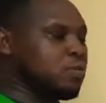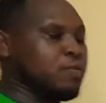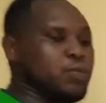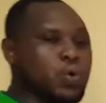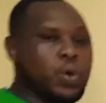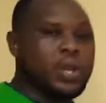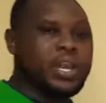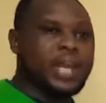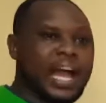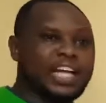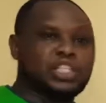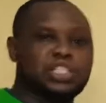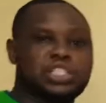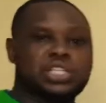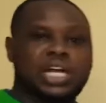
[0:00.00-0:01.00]
of wood
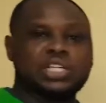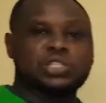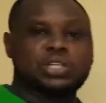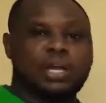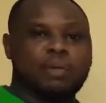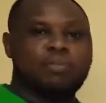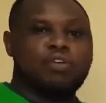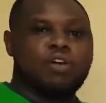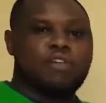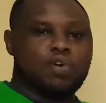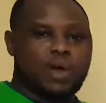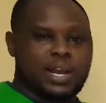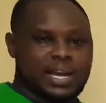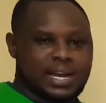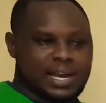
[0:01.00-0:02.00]
and you try to rub over
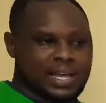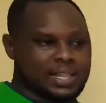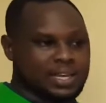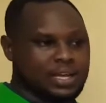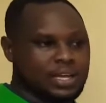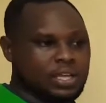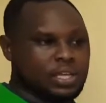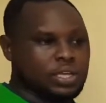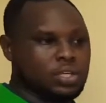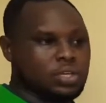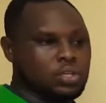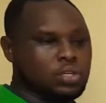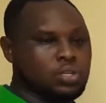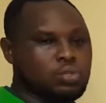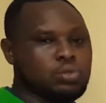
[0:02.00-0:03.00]
one another,
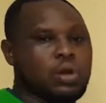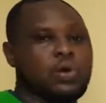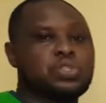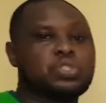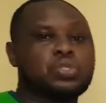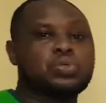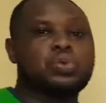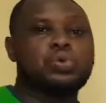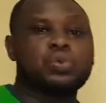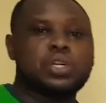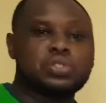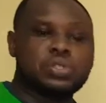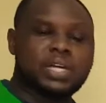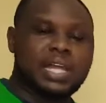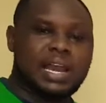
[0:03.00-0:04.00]
you're also
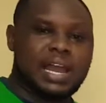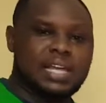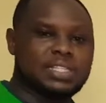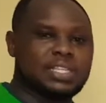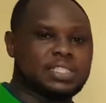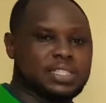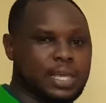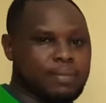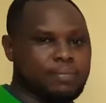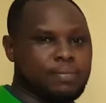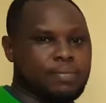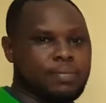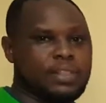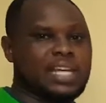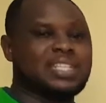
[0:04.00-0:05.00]
going to realize the
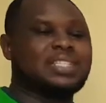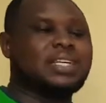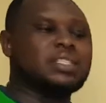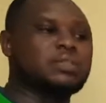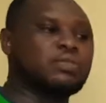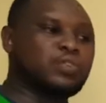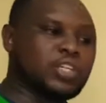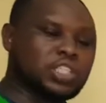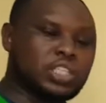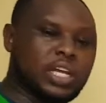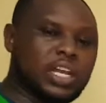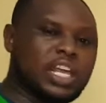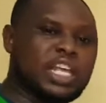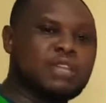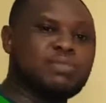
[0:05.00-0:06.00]
same, that there's
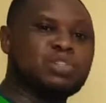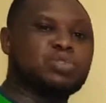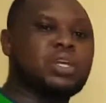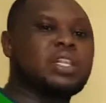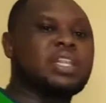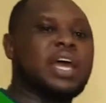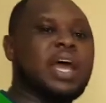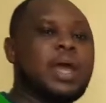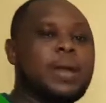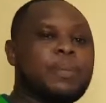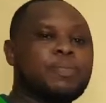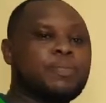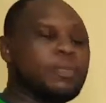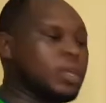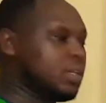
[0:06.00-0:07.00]
friction in between
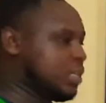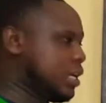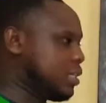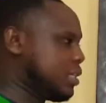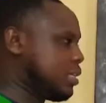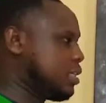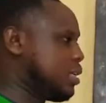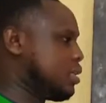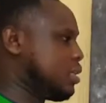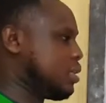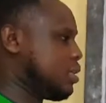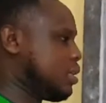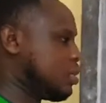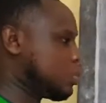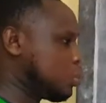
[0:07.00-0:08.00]

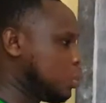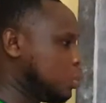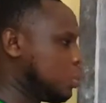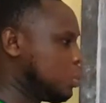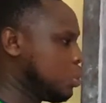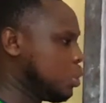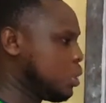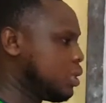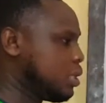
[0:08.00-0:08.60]
the two